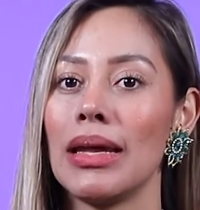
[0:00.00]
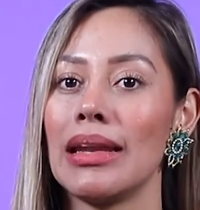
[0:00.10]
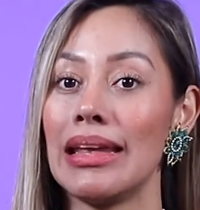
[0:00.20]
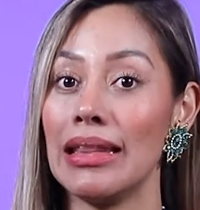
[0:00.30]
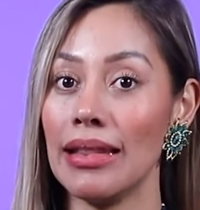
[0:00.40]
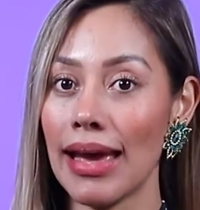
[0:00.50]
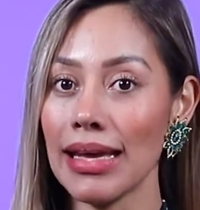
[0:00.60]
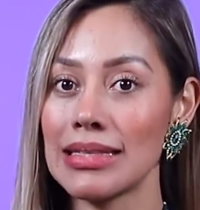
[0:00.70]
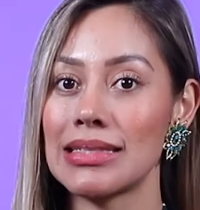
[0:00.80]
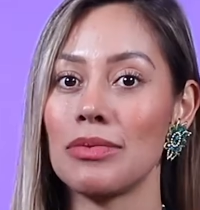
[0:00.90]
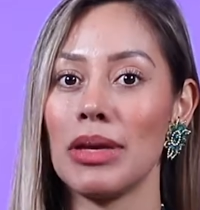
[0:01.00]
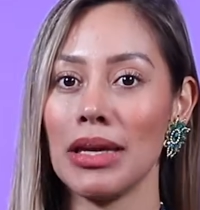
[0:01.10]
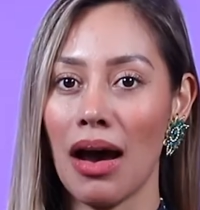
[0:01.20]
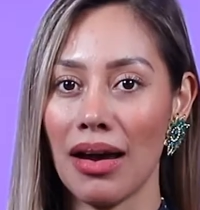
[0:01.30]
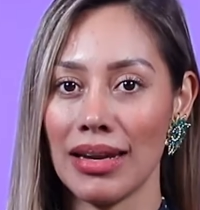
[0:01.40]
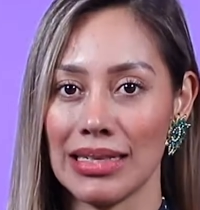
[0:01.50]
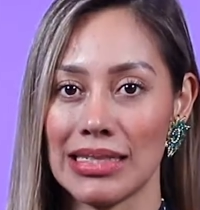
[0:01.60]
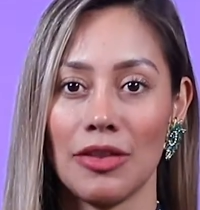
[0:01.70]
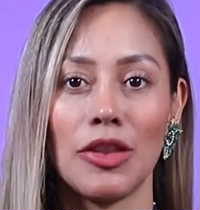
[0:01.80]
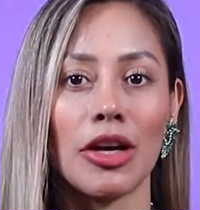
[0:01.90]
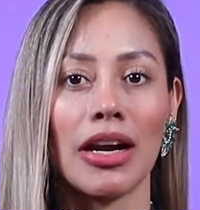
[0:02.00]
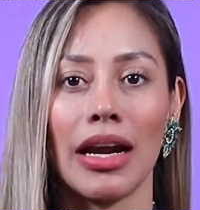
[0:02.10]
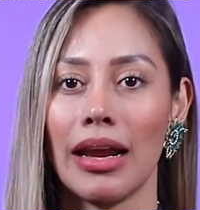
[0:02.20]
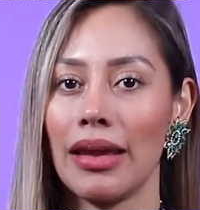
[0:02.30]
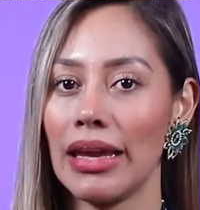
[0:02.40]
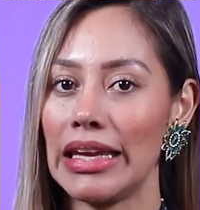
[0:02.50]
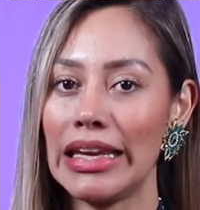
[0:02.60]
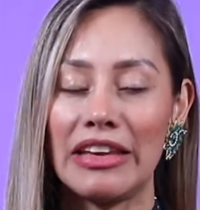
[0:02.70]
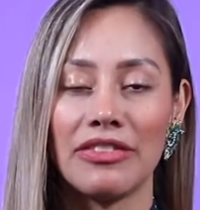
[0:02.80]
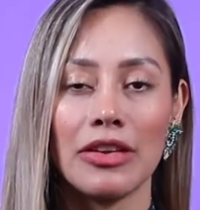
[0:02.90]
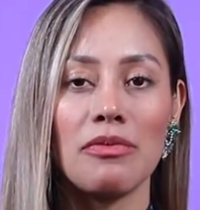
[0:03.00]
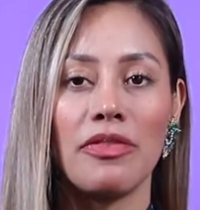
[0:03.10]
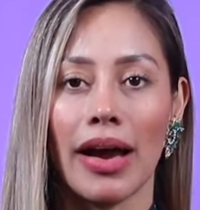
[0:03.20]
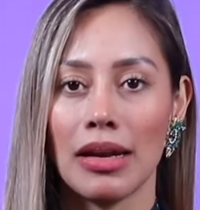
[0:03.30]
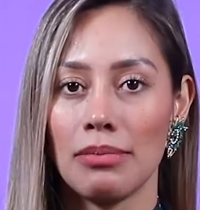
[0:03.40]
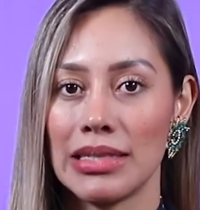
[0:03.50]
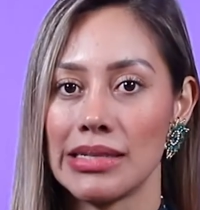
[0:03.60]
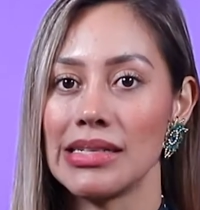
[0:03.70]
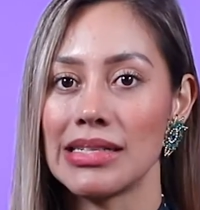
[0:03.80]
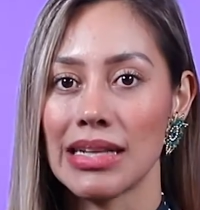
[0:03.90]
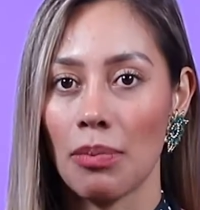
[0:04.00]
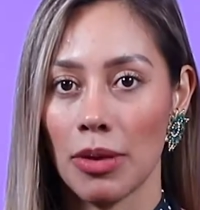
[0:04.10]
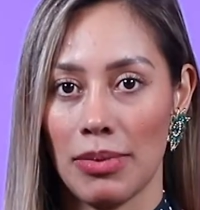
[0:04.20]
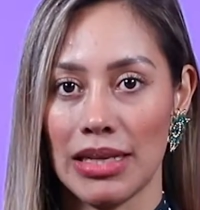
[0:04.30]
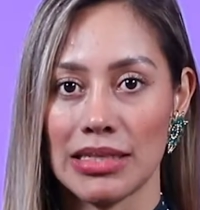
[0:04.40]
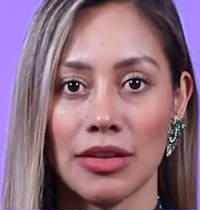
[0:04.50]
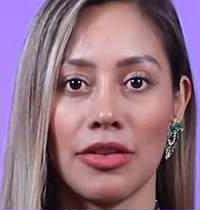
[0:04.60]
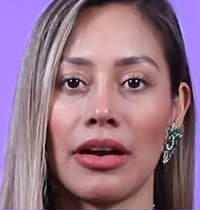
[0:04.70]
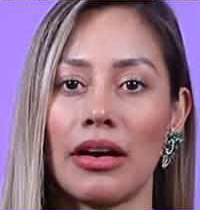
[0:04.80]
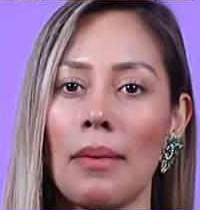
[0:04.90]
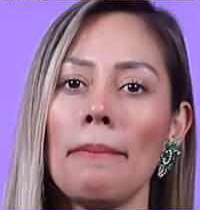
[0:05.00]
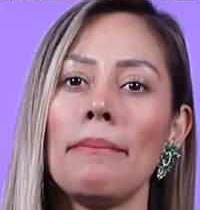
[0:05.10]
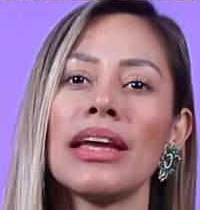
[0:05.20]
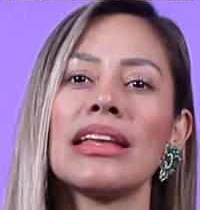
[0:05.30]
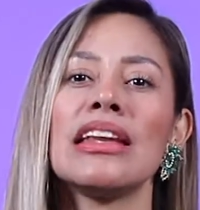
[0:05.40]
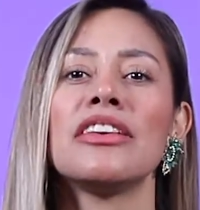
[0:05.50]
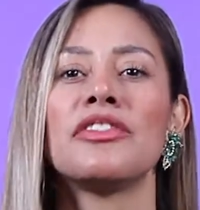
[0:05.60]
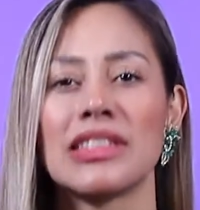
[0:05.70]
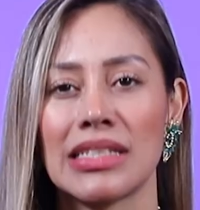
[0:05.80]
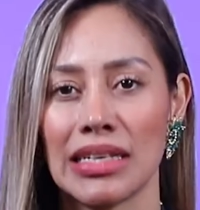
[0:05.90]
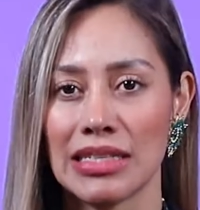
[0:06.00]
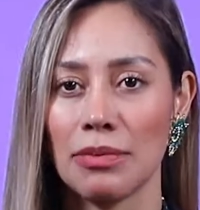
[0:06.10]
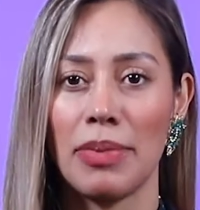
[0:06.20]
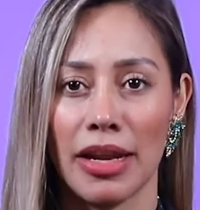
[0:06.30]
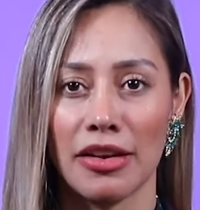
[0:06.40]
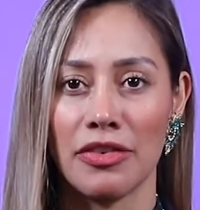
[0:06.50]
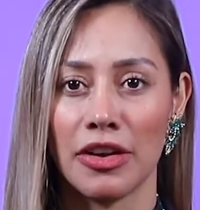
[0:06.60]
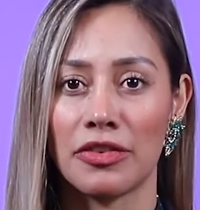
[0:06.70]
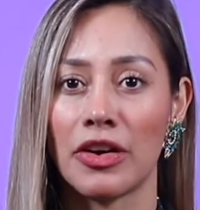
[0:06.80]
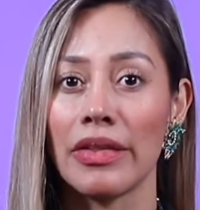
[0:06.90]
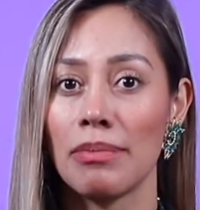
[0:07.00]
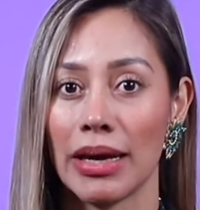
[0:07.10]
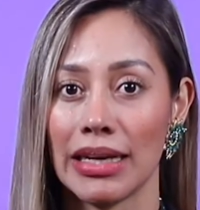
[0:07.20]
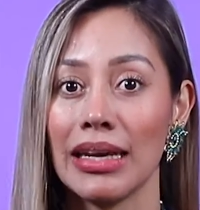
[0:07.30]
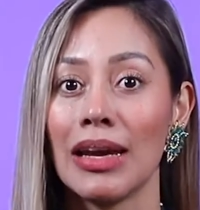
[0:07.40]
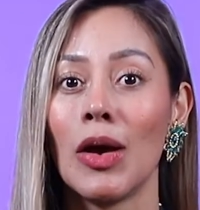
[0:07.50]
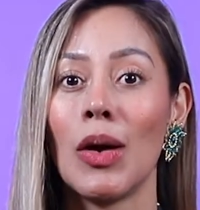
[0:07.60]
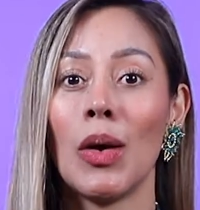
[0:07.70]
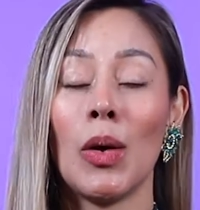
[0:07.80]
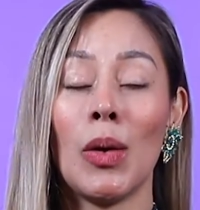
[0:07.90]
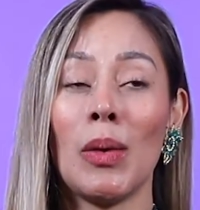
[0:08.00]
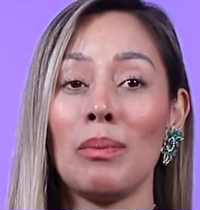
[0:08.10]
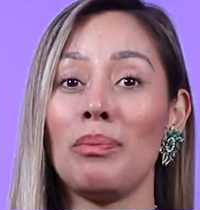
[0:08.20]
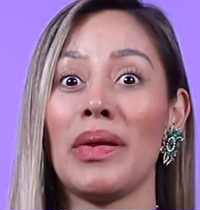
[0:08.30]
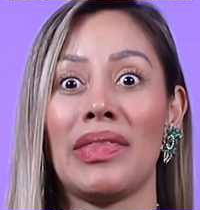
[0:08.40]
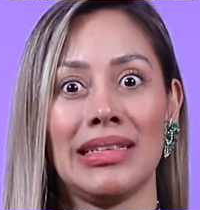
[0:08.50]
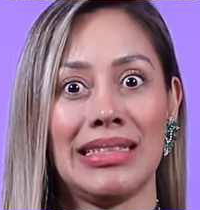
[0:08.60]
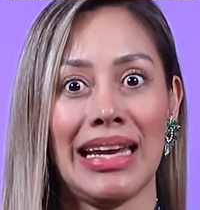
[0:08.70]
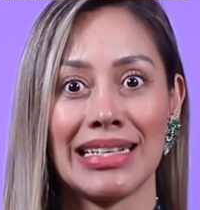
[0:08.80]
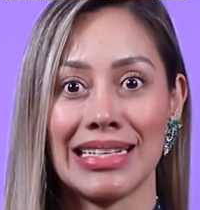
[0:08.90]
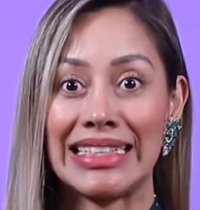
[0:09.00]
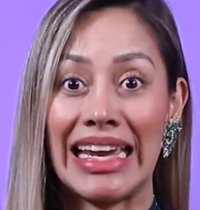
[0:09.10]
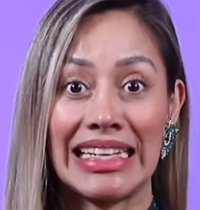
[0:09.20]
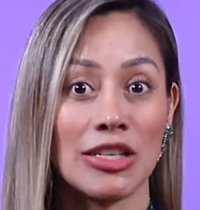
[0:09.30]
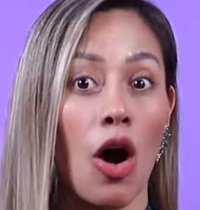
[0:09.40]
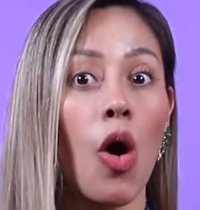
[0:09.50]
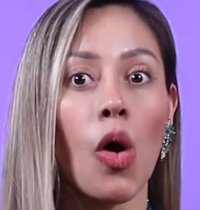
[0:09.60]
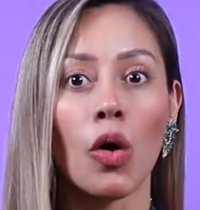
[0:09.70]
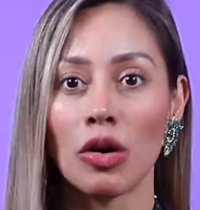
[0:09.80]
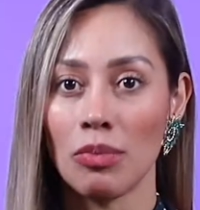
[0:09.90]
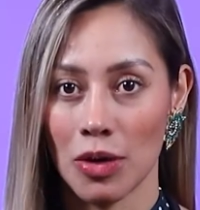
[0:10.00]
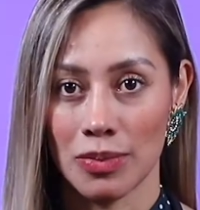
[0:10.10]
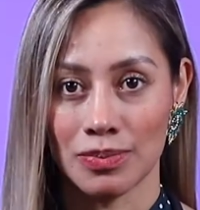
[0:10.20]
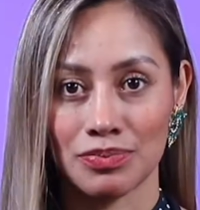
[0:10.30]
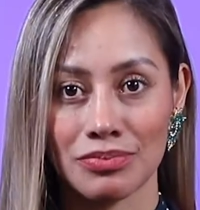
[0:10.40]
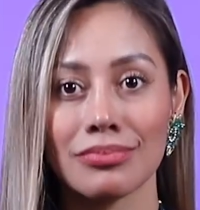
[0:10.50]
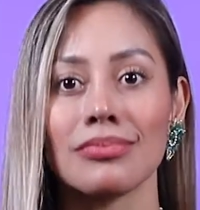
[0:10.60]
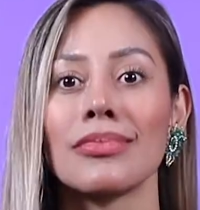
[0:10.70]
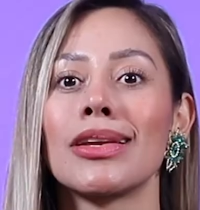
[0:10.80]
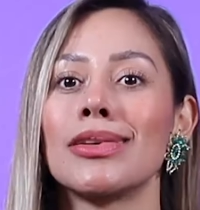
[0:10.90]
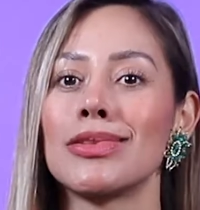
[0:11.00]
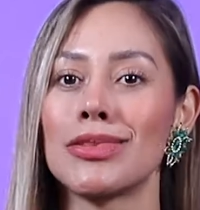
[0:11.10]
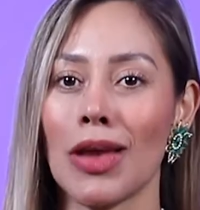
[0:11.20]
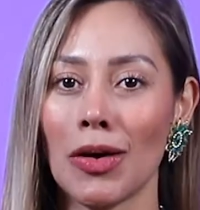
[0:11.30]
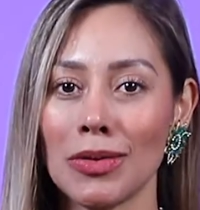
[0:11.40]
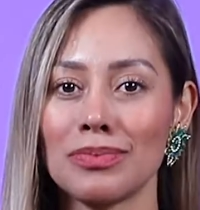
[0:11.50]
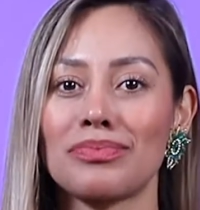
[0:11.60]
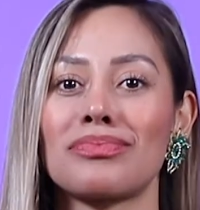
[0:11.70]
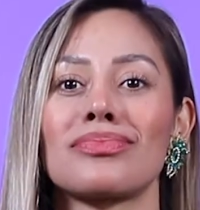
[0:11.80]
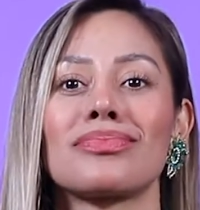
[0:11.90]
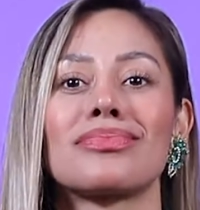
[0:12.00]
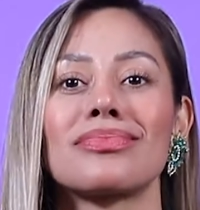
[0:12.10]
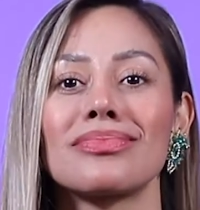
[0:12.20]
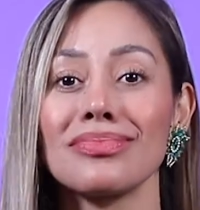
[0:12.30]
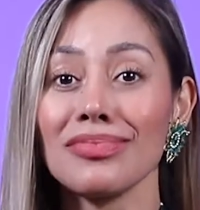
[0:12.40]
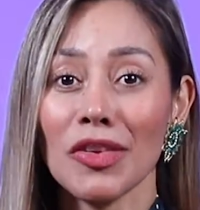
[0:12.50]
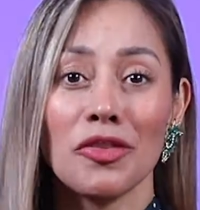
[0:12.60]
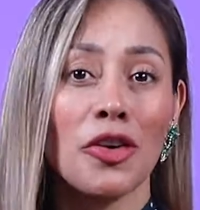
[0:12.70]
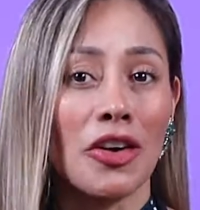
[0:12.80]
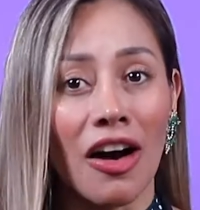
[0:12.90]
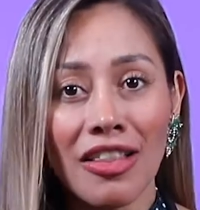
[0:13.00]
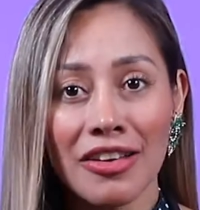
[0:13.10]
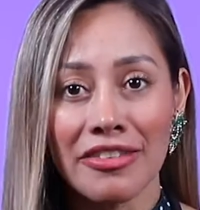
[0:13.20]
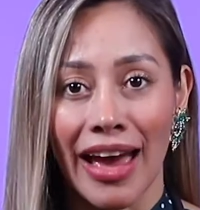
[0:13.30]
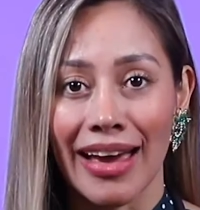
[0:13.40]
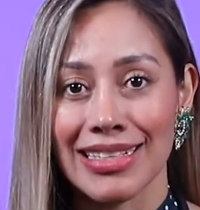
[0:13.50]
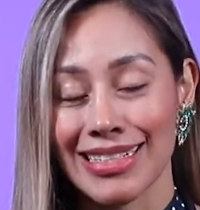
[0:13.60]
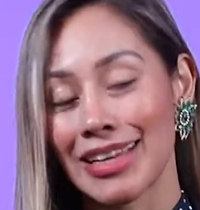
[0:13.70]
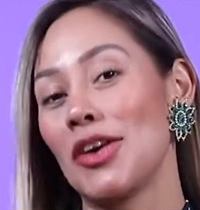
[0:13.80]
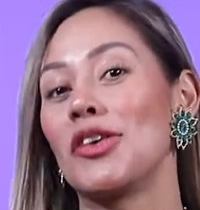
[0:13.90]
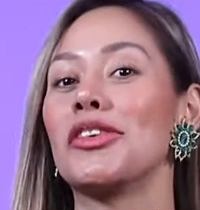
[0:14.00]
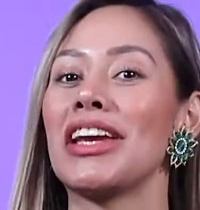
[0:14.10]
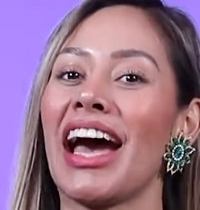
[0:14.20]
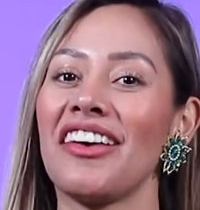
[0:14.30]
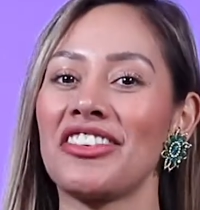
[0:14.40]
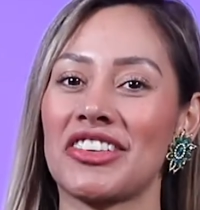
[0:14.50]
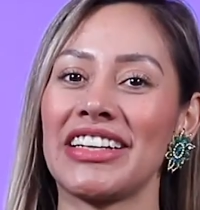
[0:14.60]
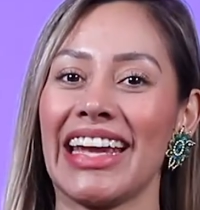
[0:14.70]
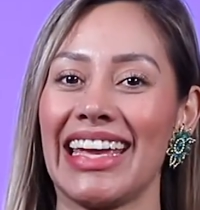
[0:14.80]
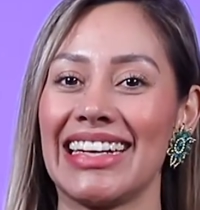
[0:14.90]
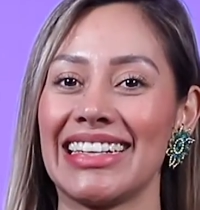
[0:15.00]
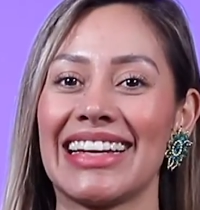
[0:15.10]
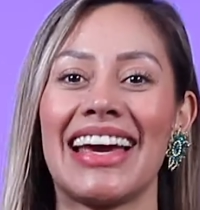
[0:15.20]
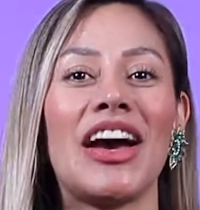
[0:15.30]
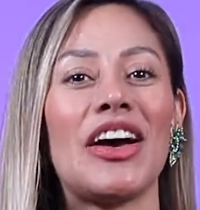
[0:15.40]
but let's be honest, there are even vitamins and supplements that are magnificent to benefit for the body, but they taste horrible. So for all of that, we have created